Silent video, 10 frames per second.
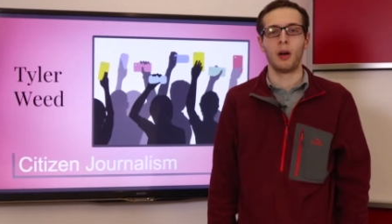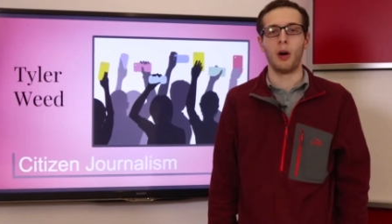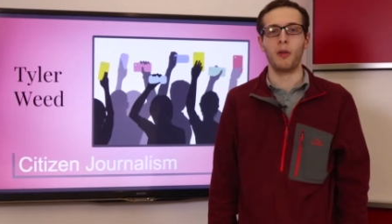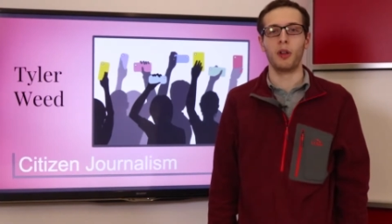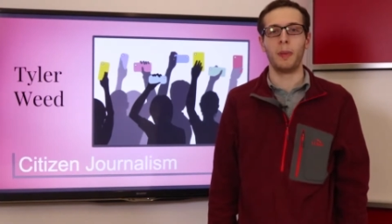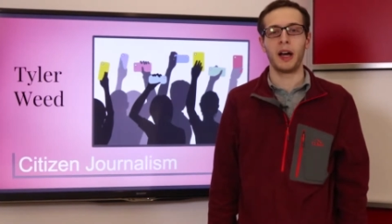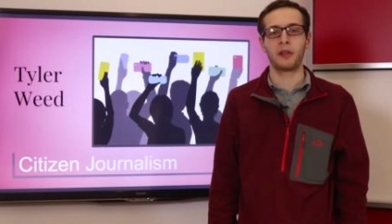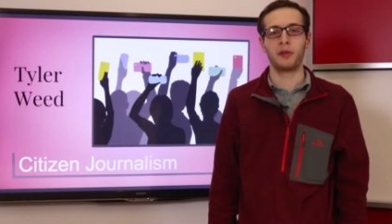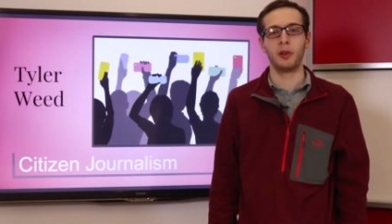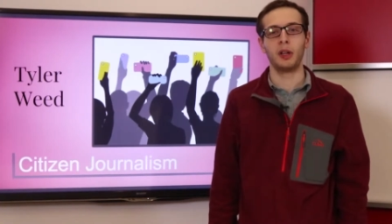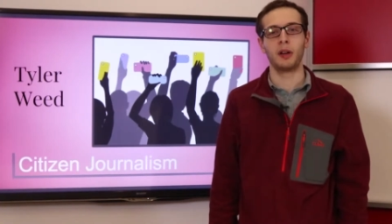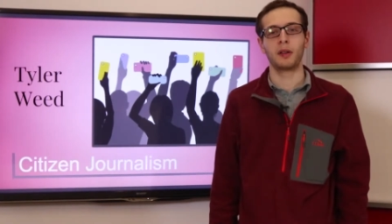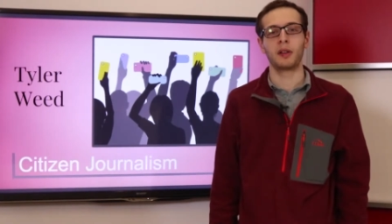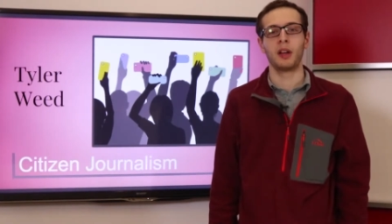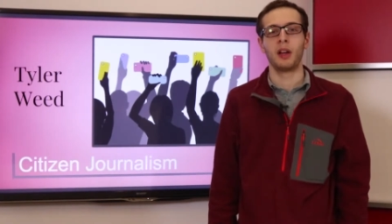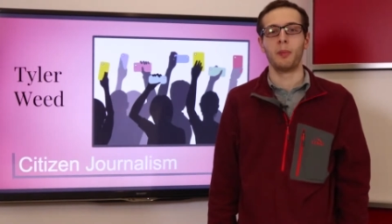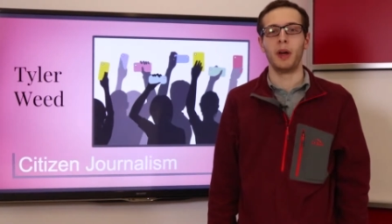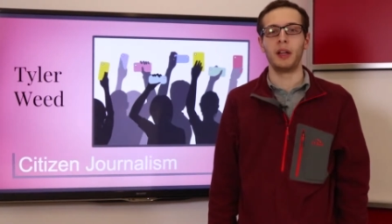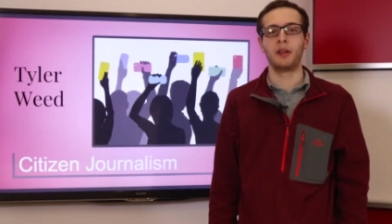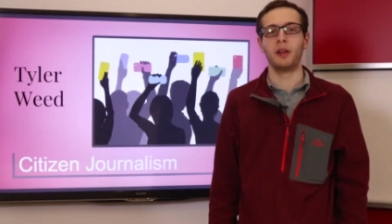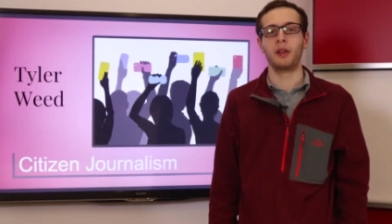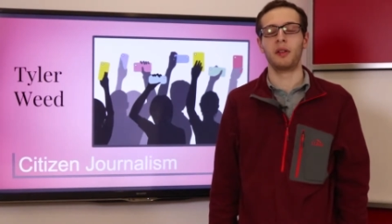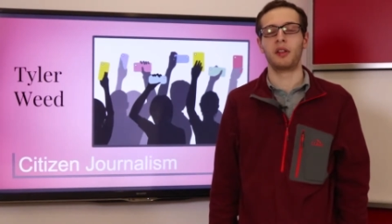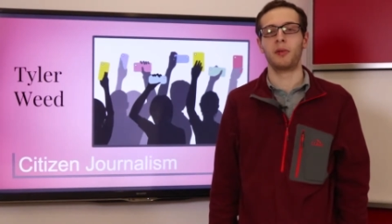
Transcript: Over the past few years, many citizens